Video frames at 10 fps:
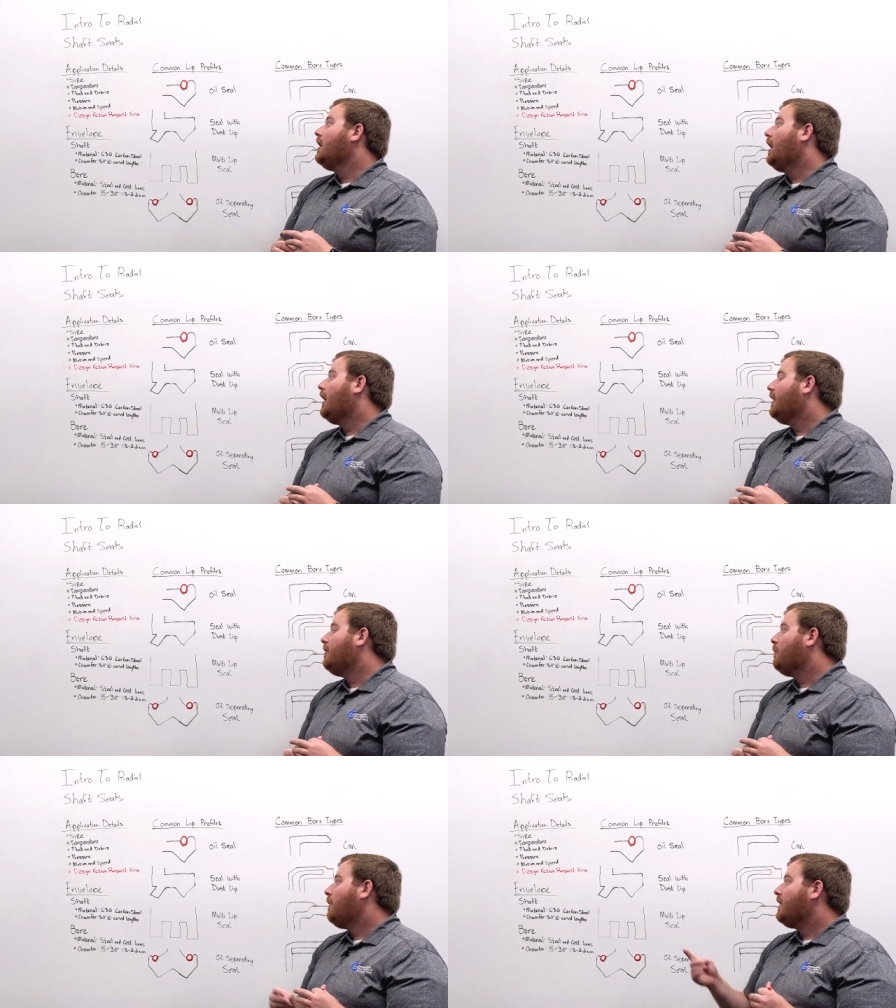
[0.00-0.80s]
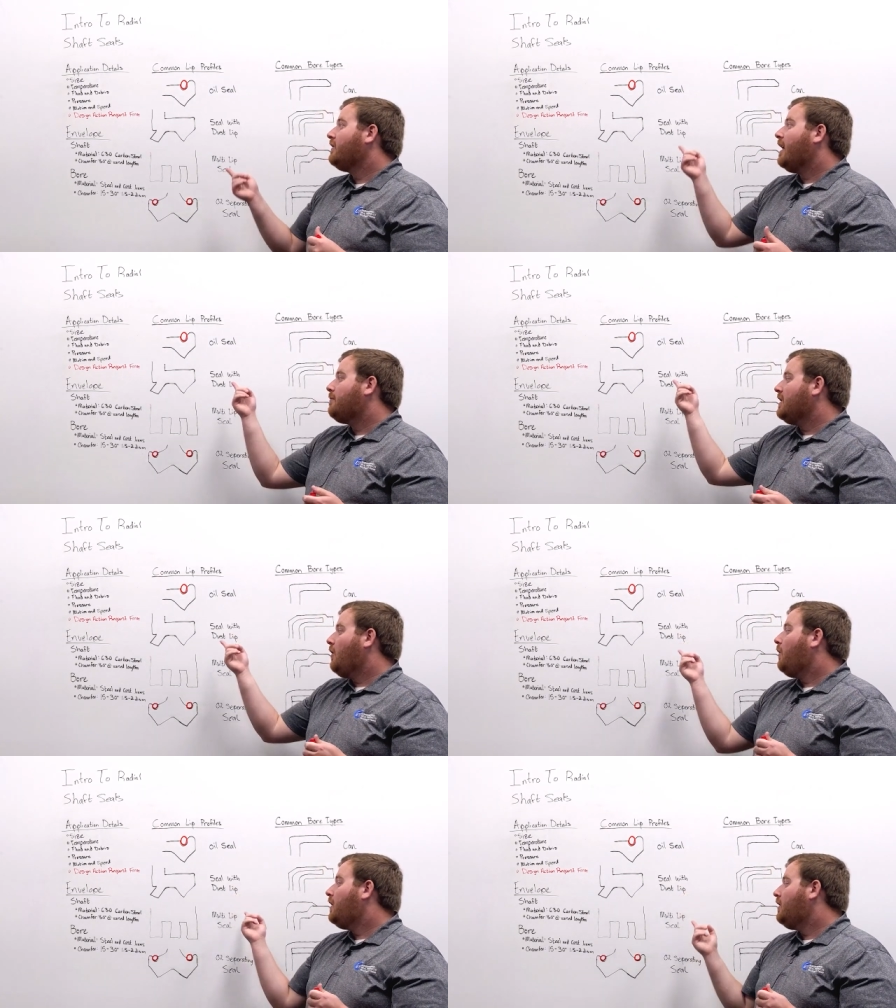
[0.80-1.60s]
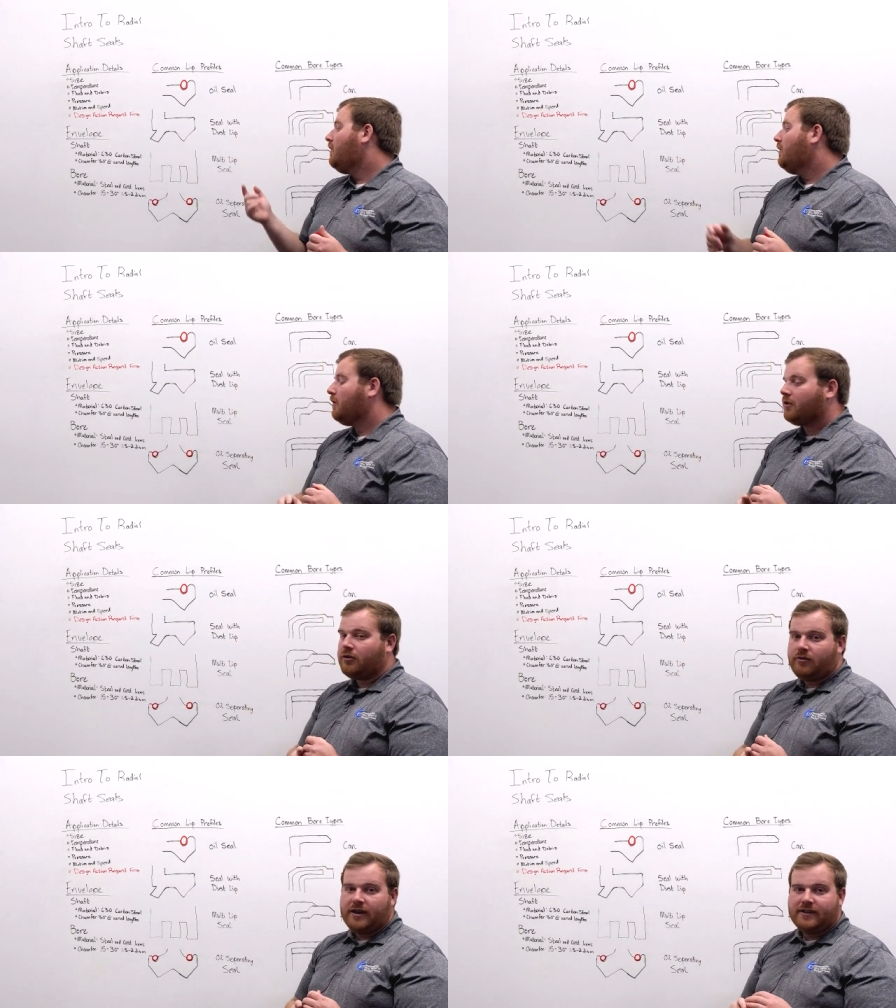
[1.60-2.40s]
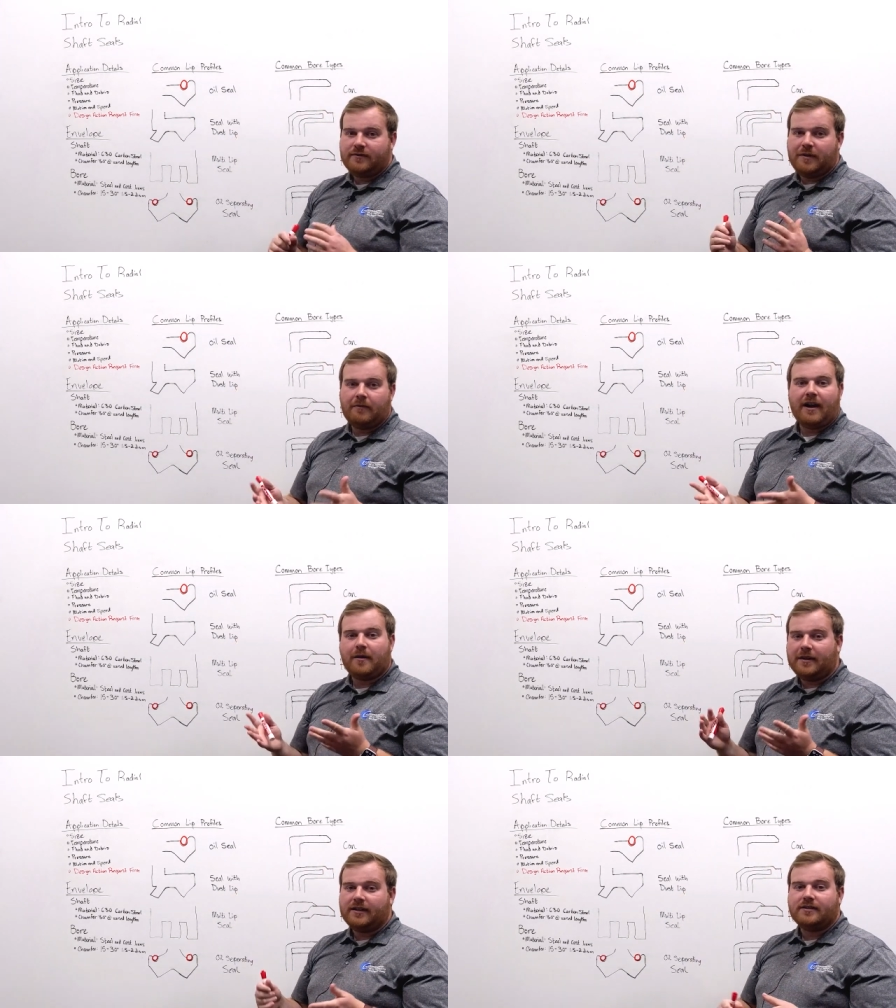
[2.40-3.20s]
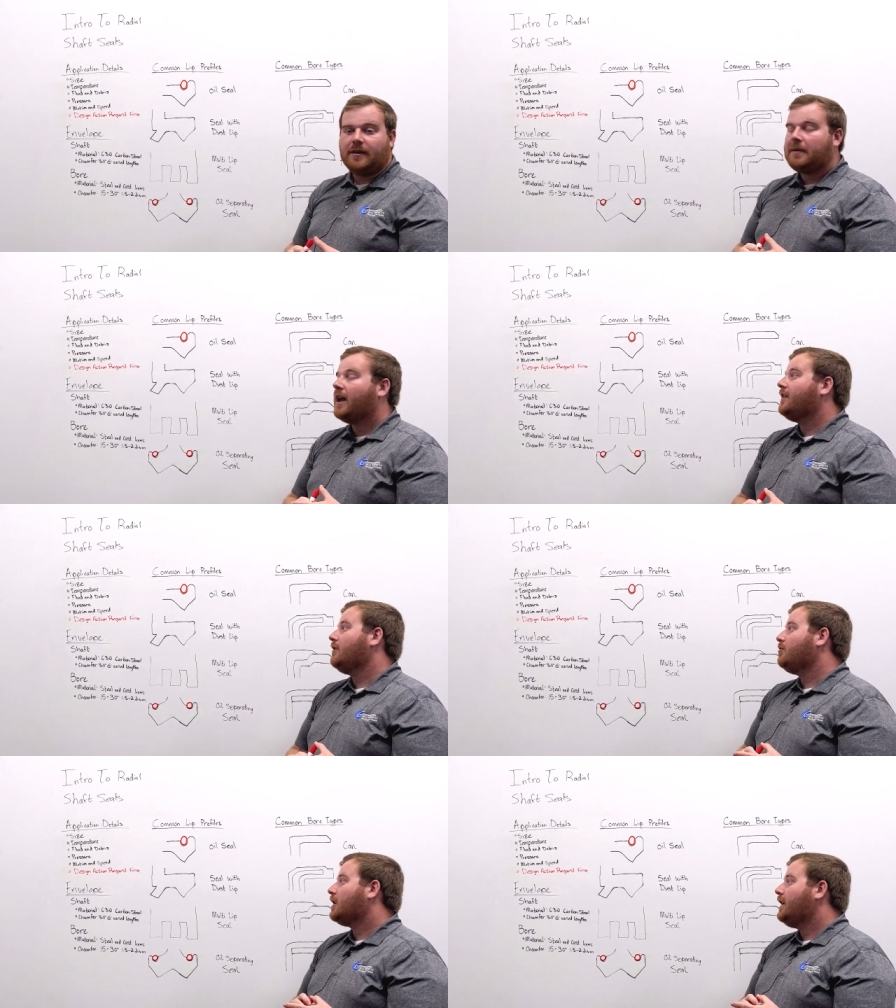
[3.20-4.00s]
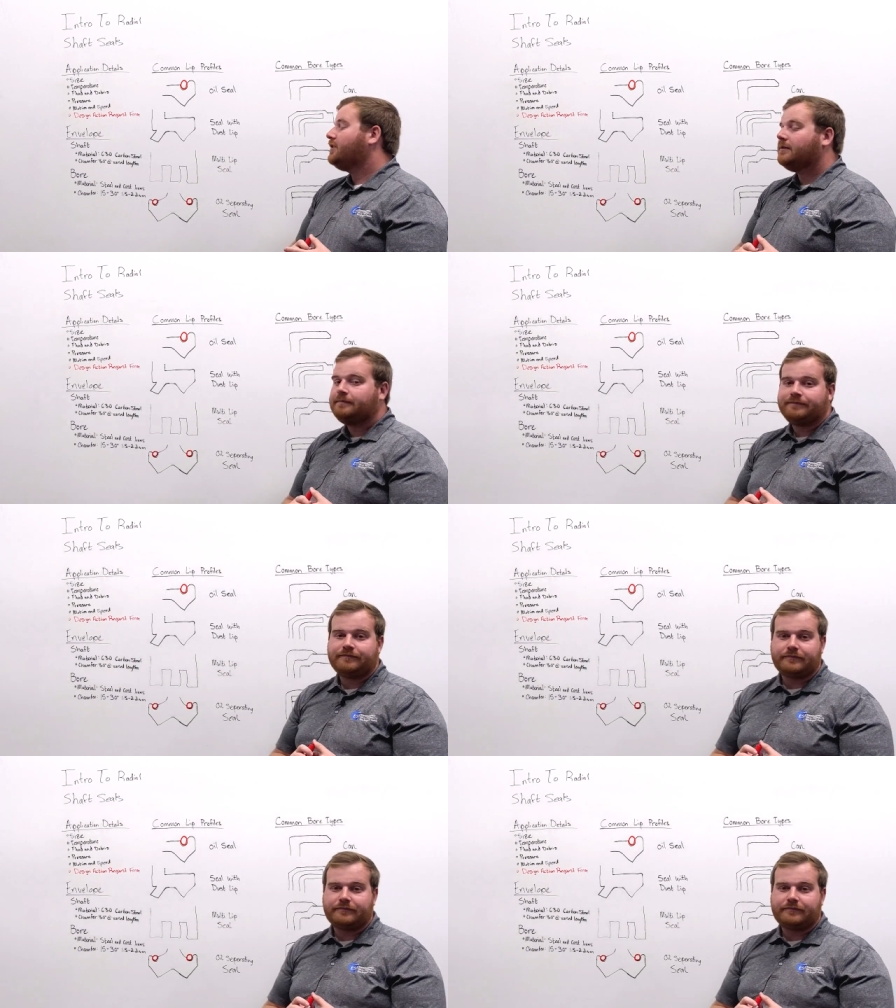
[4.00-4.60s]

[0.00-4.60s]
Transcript: Whether that be oil or grease, we recommend some kind of lubrication.